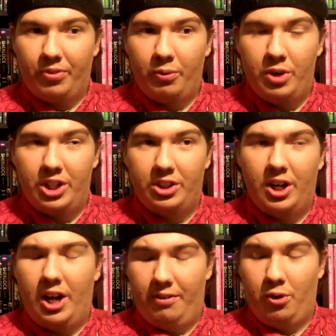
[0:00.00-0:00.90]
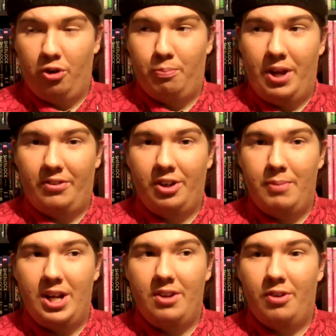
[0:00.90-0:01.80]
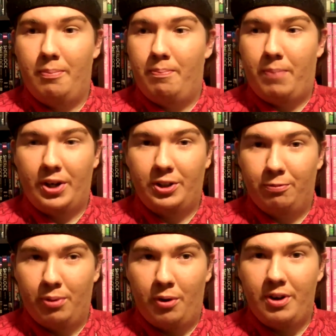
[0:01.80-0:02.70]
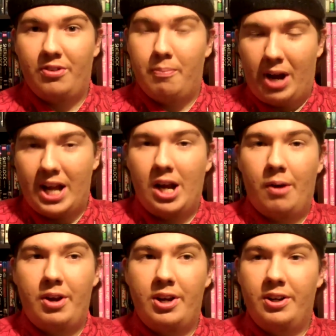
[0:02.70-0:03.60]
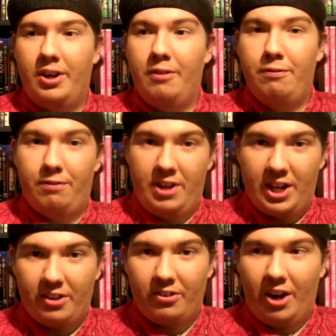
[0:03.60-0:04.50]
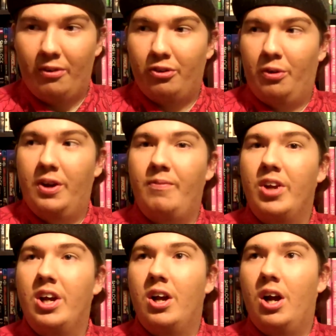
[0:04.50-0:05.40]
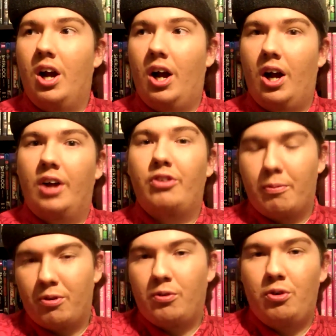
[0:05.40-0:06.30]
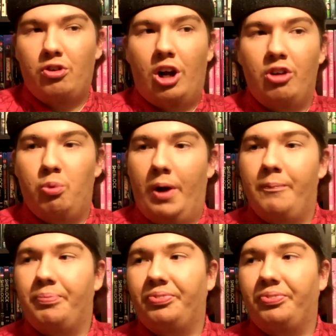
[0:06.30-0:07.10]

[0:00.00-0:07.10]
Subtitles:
which of course basically means a bunch of Bronies in my area of Phoenix, Arizona, some from Tucson as well,